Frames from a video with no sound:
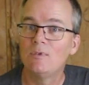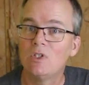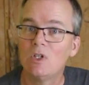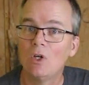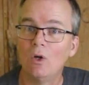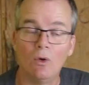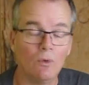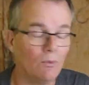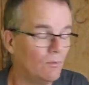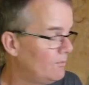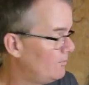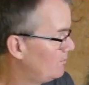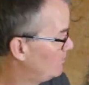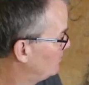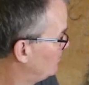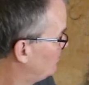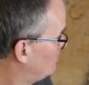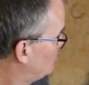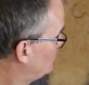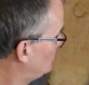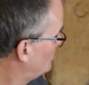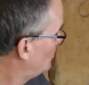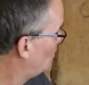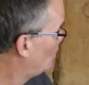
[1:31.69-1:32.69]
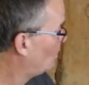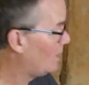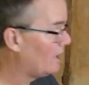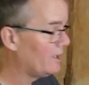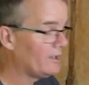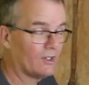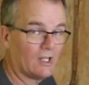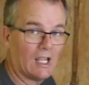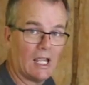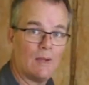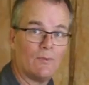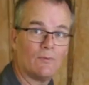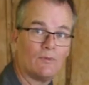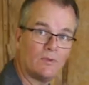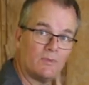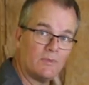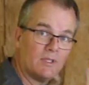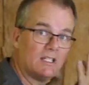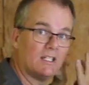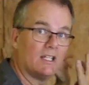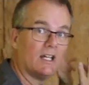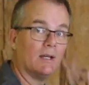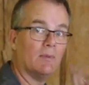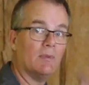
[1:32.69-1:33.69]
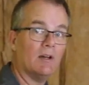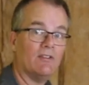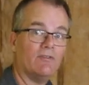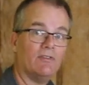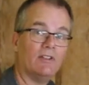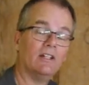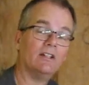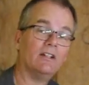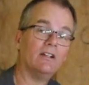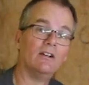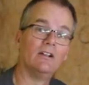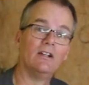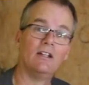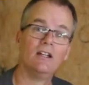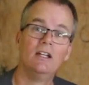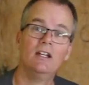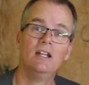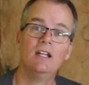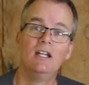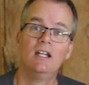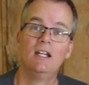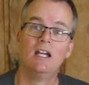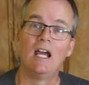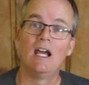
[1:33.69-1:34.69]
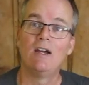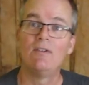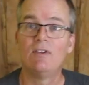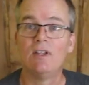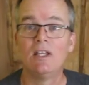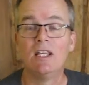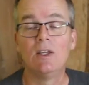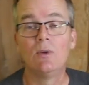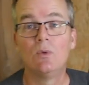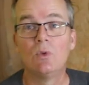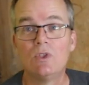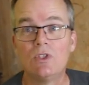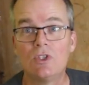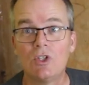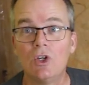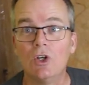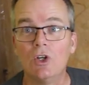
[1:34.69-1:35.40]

so water came from the tub, I figured. Everything was